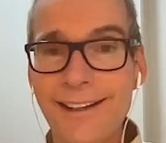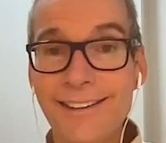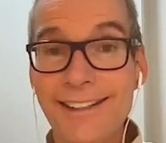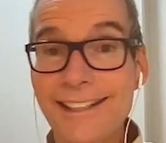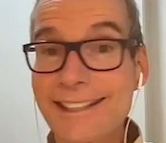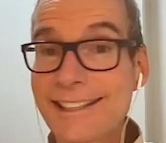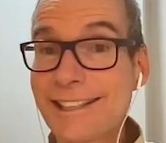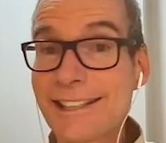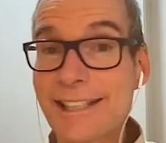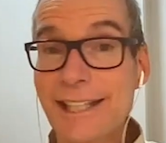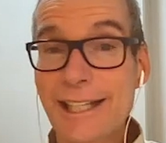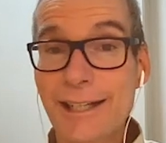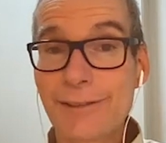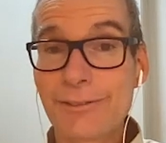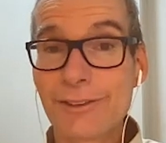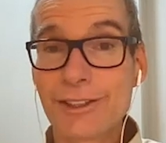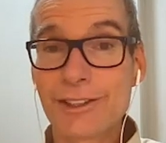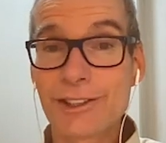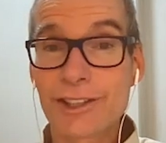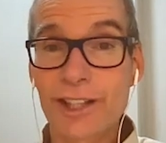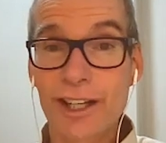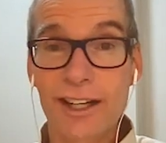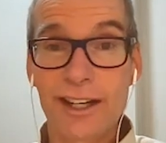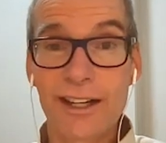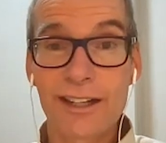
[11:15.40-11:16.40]
Like, did they ever
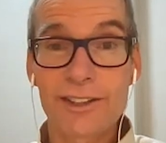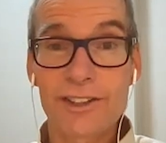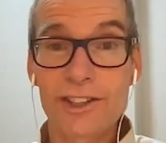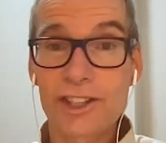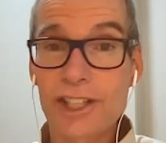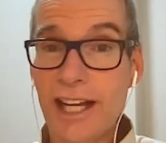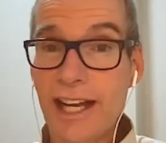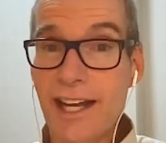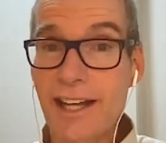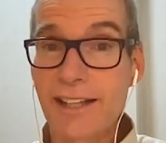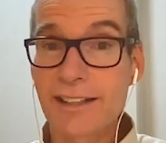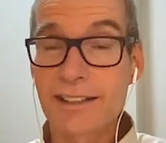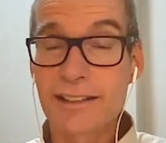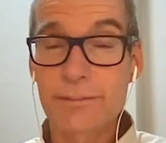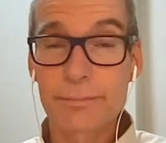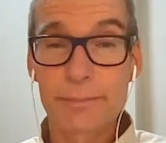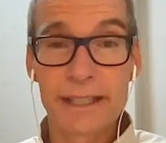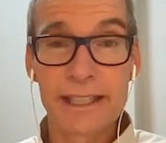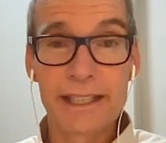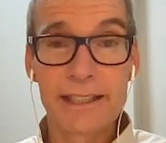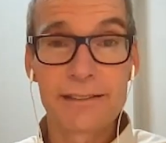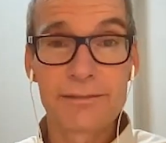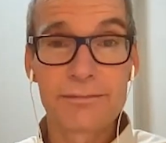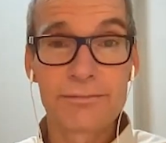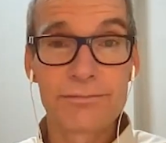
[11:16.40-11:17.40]
talk, chat,
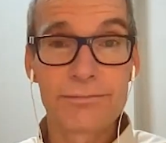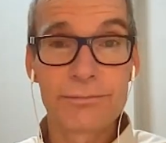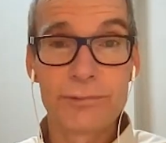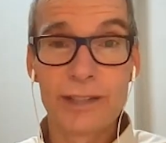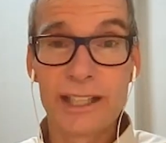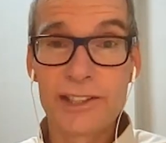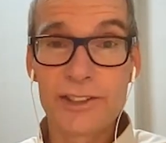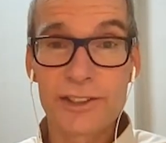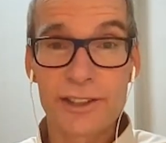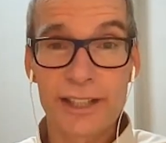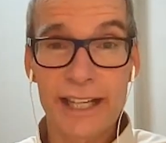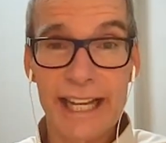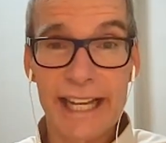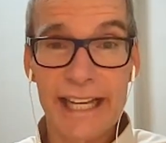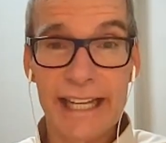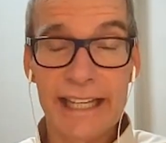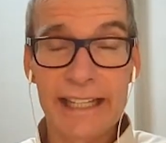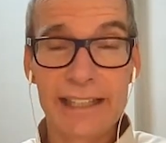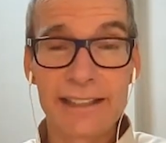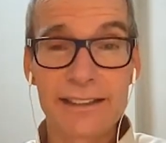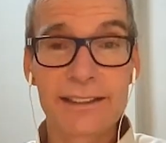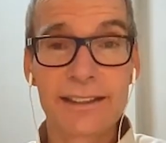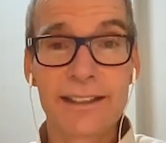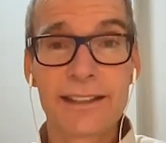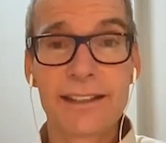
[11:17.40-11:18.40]
speak, raise their
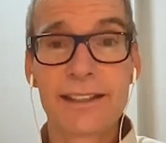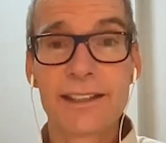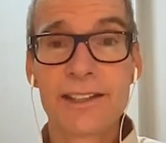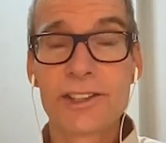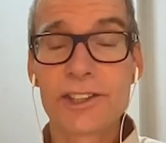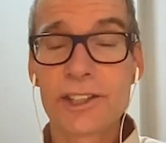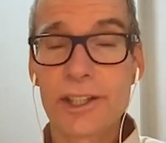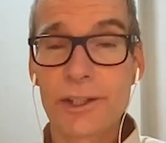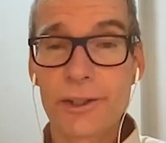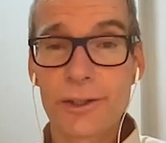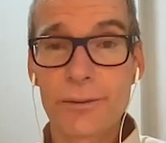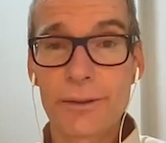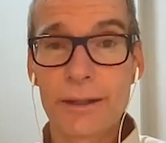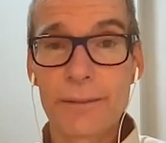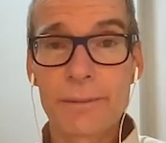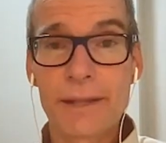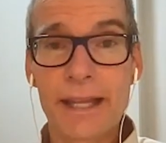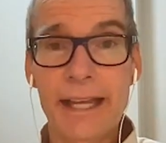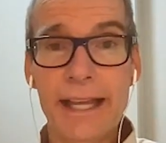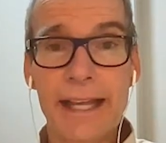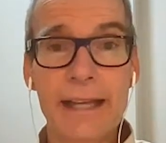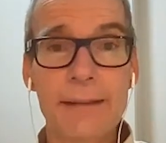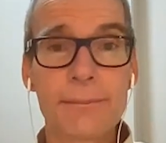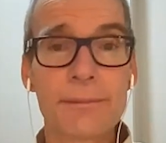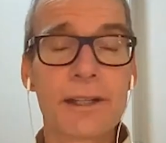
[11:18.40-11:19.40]
hand, share their
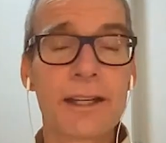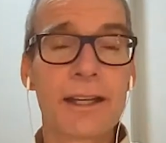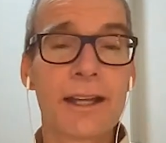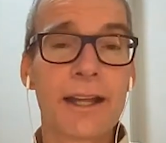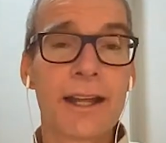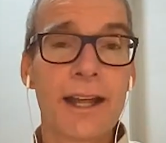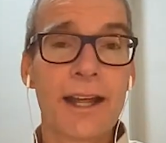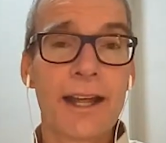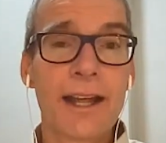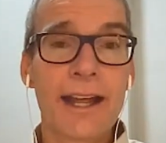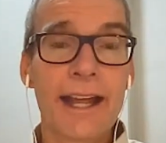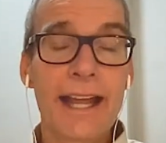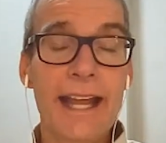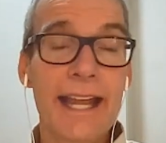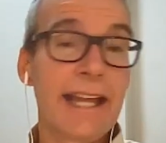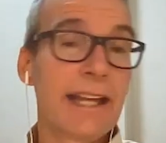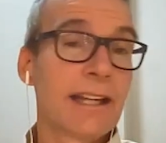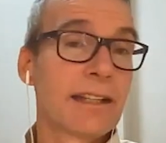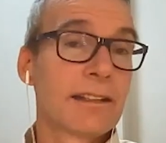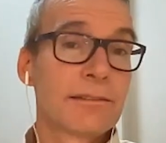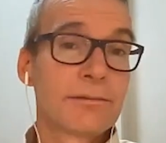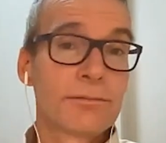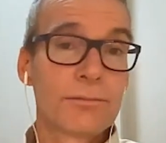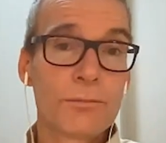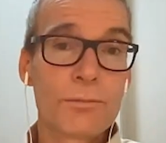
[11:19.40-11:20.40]
webcam?
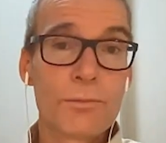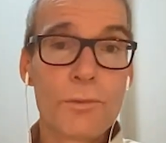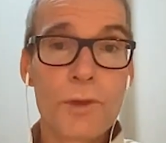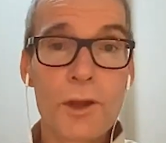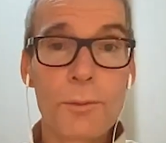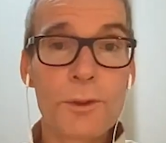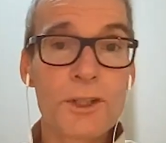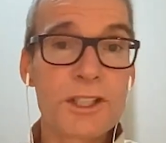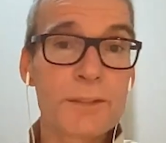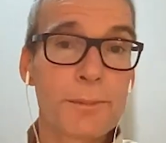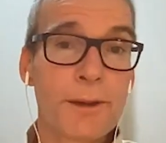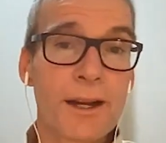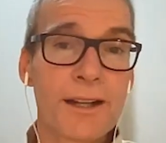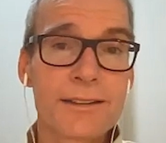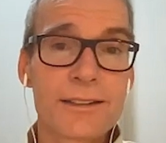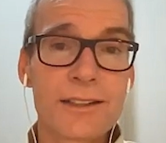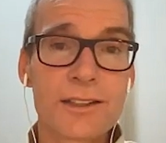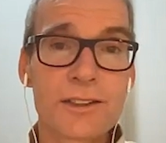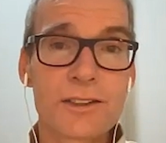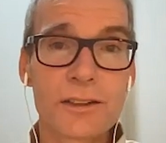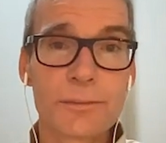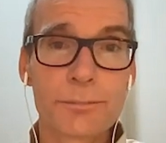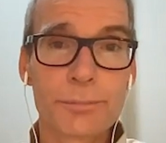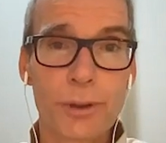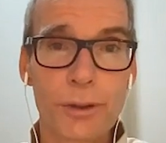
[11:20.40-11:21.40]
And the responses
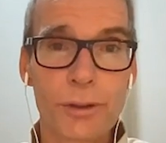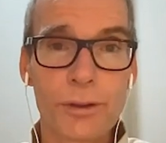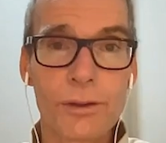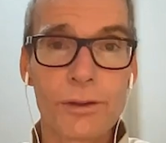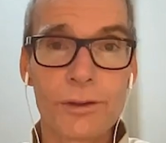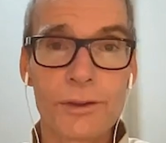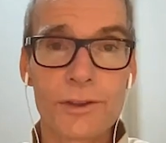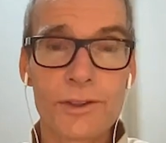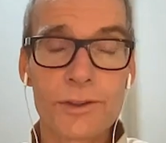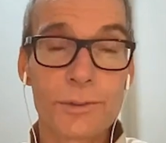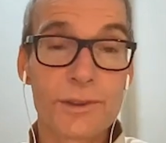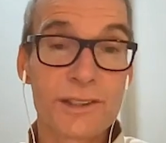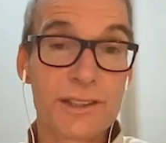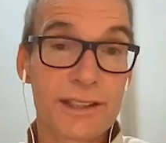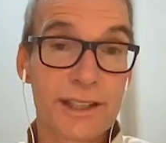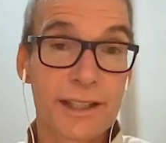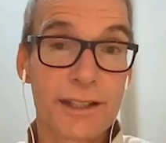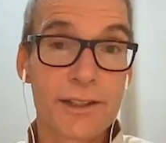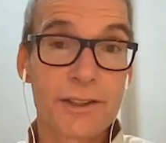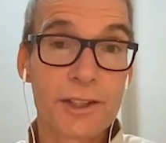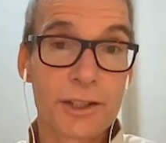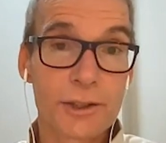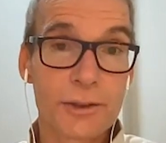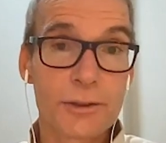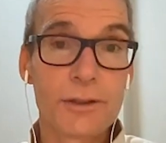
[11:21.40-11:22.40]
to polls would tell
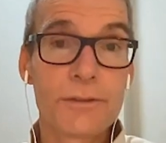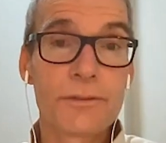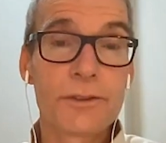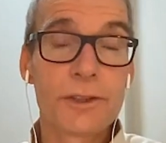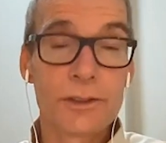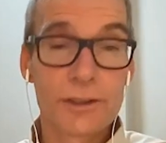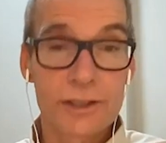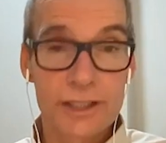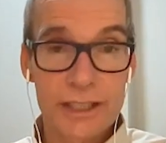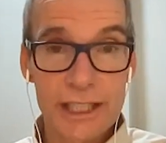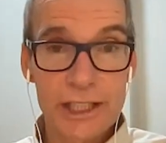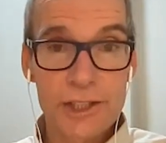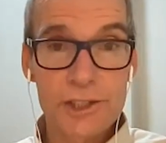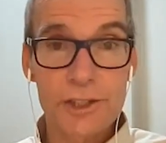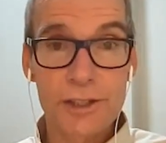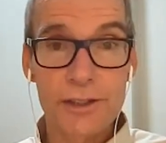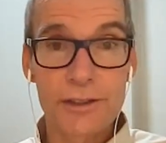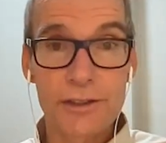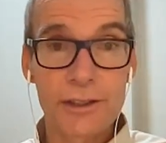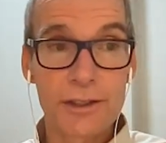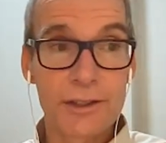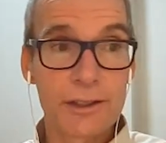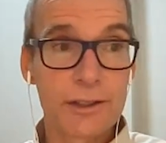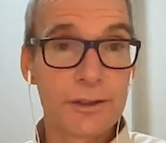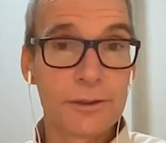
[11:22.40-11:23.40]
you if you're a teacher
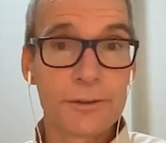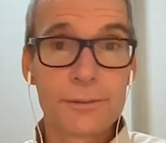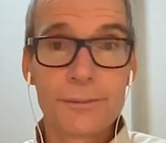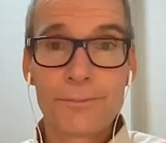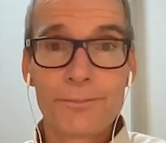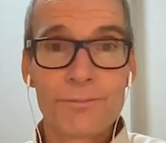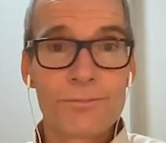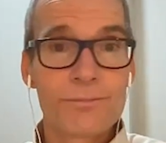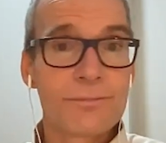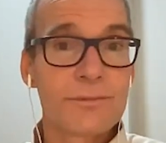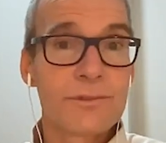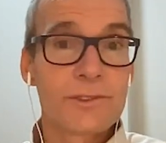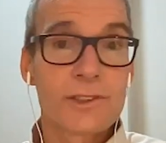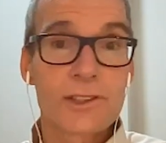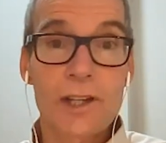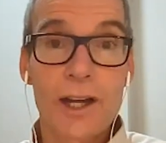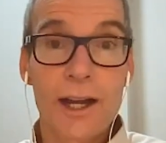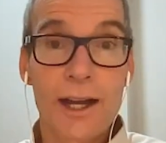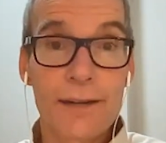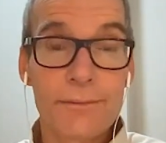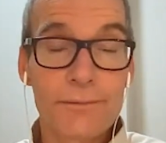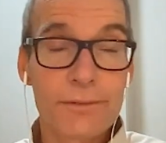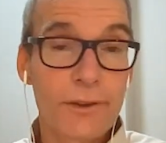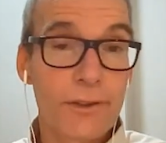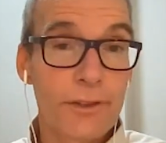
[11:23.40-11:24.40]
and you
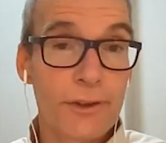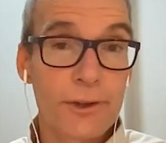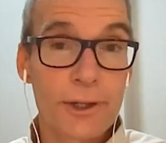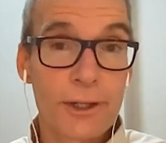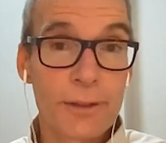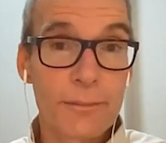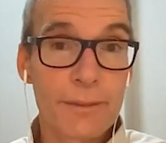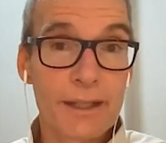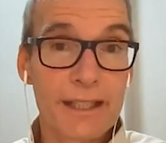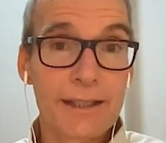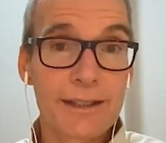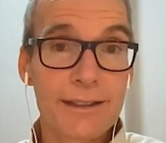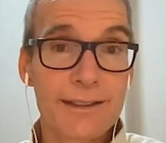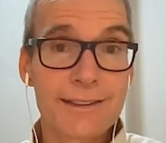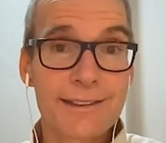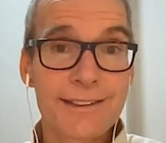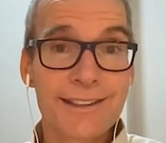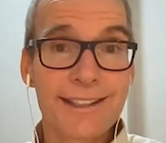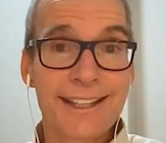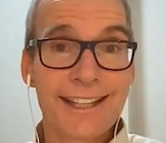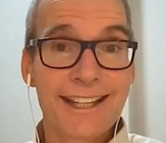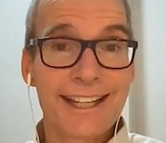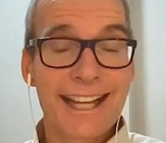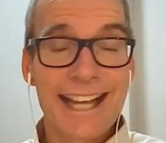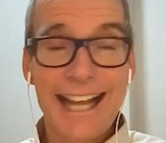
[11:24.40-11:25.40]
taught for 30 minutes,
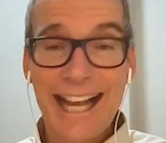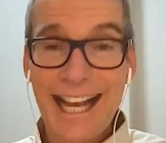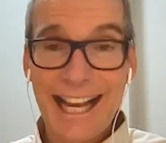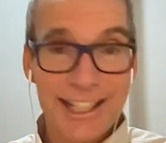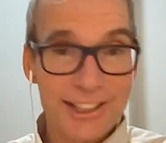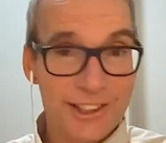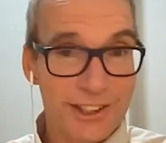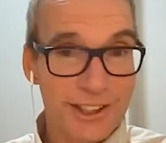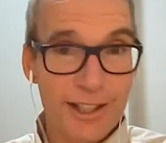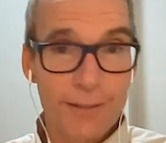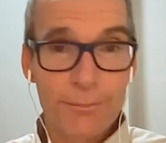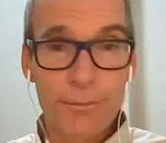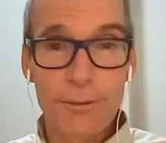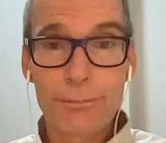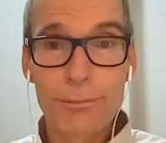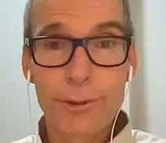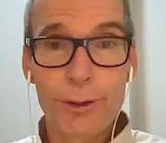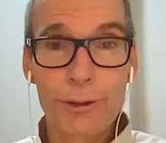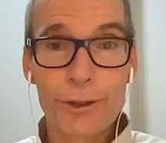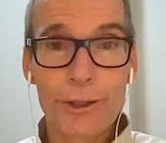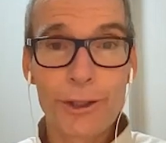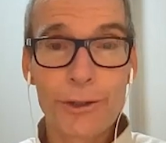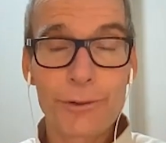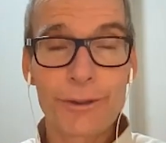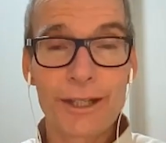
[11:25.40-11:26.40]
asked a couple
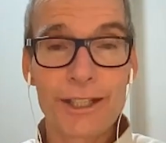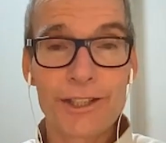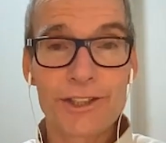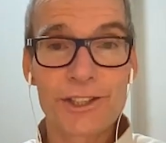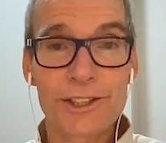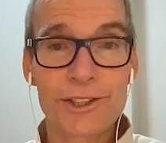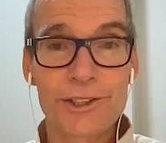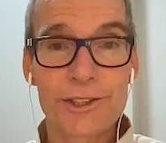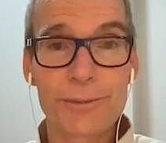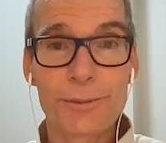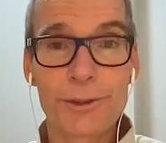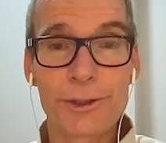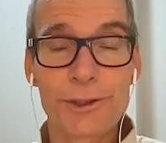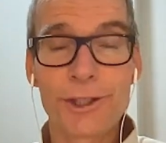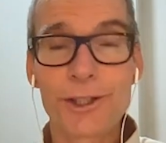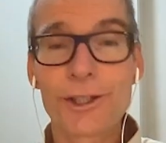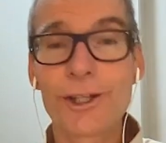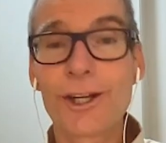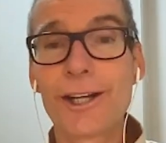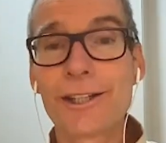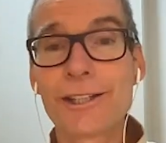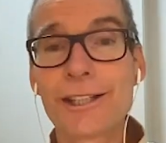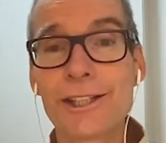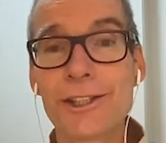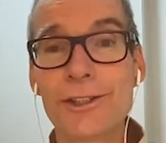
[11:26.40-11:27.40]
polling questions about the
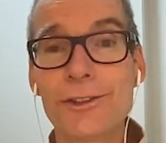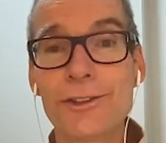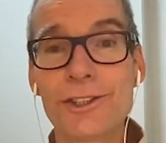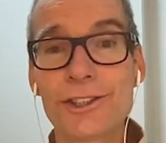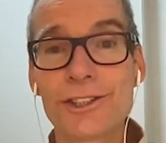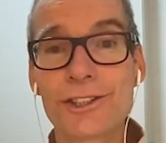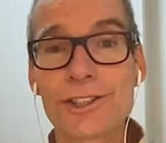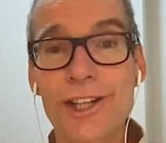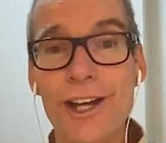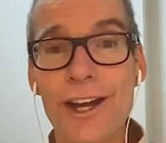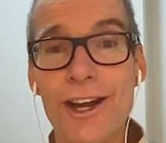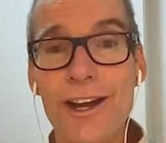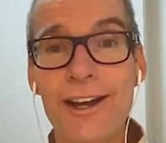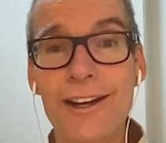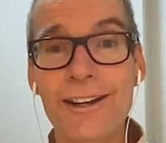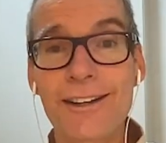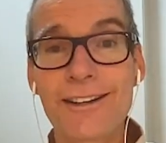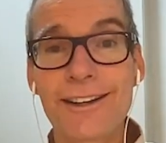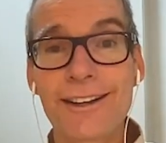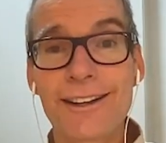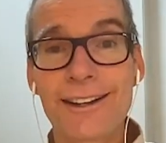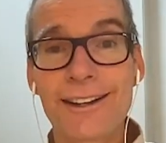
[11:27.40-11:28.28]
content you just taught,